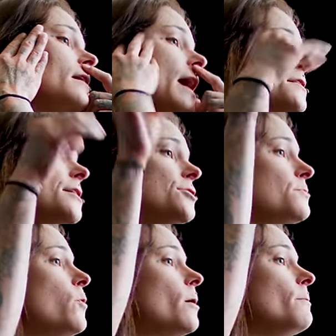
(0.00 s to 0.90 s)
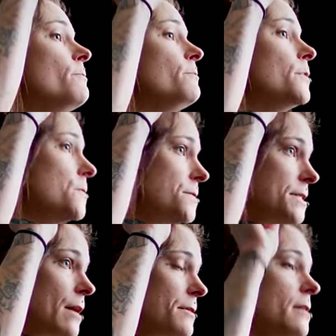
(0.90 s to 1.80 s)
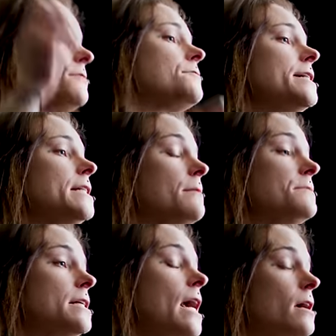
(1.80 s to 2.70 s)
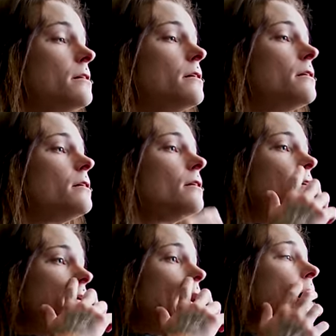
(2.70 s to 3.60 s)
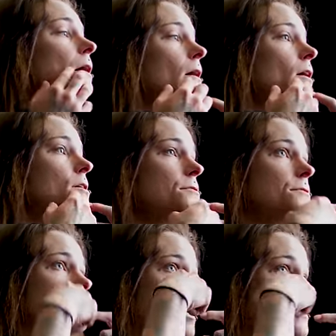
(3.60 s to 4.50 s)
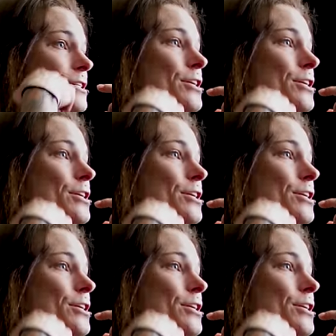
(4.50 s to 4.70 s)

and then just pour boost down it 3 times a day. Yeah, and the